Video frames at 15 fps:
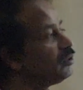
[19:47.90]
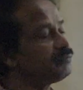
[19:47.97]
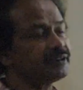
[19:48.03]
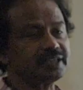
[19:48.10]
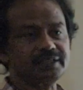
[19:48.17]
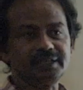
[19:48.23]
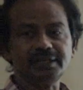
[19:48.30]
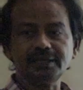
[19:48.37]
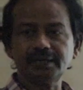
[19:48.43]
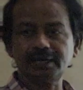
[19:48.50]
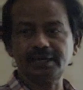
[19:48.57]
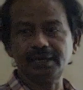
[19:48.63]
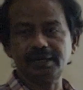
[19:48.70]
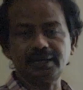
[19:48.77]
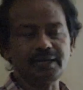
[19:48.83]
go for the
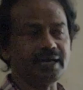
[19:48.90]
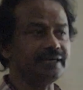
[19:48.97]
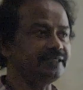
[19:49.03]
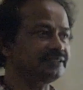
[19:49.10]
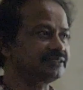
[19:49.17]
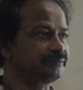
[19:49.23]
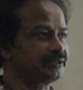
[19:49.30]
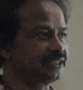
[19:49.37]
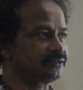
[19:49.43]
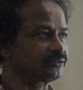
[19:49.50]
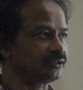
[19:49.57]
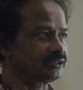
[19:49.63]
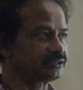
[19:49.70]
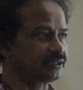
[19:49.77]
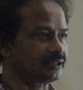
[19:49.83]
anti-symmetric
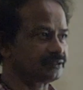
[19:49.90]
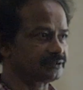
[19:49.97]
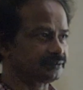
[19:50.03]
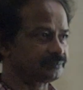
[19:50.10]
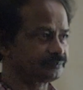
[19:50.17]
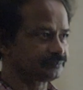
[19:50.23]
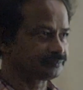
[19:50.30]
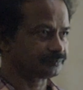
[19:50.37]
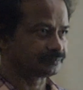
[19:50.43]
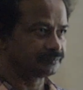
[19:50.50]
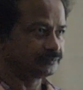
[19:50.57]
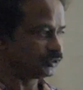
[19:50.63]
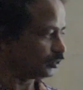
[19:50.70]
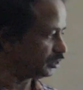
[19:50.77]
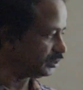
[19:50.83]
solution also.
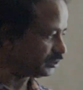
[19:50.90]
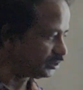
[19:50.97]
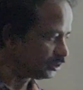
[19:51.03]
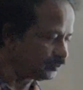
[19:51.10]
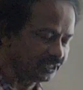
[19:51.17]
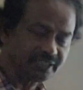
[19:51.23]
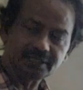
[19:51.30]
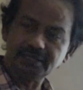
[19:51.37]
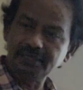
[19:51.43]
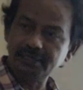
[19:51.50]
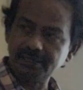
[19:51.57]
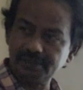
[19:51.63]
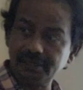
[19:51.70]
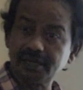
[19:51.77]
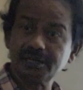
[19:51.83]
So this is your
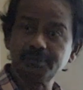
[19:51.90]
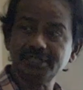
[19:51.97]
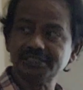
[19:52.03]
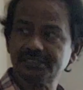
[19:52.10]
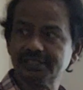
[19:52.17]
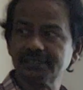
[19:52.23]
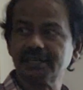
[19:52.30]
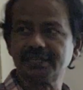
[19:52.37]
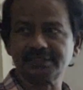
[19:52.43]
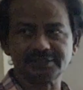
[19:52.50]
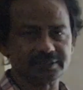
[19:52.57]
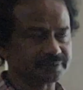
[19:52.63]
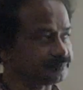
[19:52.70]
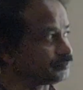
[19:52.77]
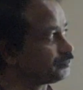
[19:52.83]
normalization
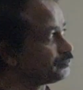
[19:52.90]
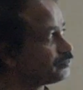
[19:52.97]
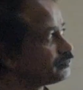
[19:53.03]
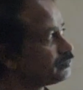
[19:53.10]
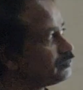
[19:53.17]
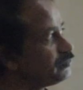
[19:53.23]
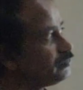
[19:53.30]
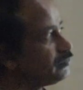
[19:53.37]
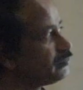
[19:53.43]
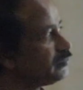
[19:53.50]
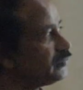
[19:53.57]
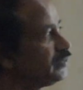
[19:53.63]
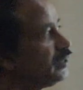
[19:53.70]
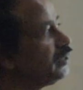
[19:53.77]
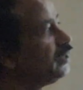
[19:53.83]
constant.
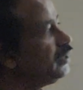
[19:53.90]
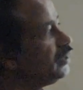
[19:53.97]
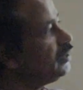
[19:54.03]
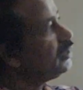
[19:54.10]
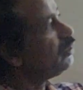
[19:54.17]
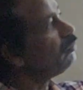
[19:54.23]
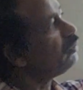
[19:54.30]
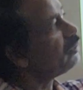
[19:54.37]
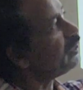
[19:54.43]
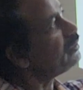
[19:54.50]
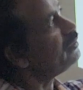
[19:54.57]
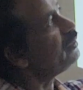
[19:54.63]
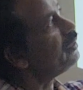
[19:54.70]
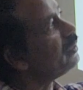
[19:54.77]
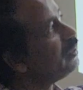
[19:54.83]
Now look
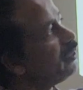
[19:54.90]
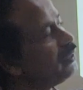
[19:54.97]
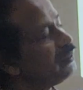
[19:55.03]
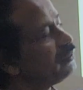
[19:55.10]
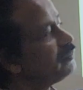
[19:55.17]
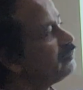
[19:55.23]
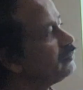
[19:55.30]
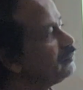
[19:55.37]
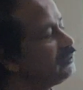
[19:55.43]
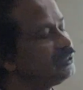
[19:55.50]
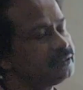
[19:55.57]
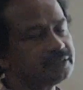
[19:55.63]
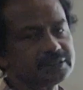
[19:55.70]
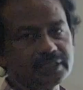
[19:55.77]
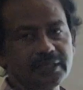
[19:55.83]
at
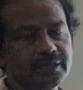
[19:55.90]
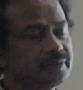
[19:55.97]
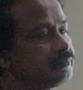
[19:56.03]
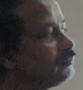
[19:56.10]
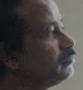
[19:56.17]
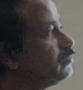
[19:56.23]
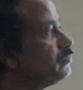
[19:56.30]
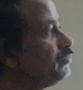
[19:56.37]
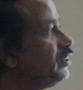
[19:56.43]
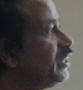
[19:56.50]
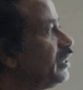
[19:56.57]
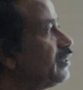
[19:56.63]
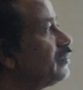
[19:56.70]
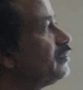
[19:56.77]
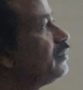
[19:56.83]
this
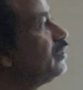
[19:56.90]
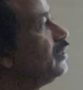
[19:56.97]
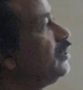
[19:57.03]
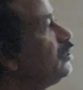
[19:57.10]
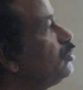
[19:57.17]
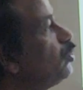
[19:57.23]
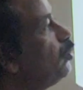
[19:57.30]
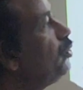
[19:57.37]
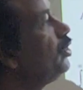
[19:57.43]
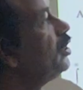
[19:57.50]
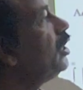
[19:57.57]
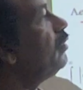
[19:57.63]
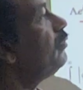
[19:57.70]
figure. So you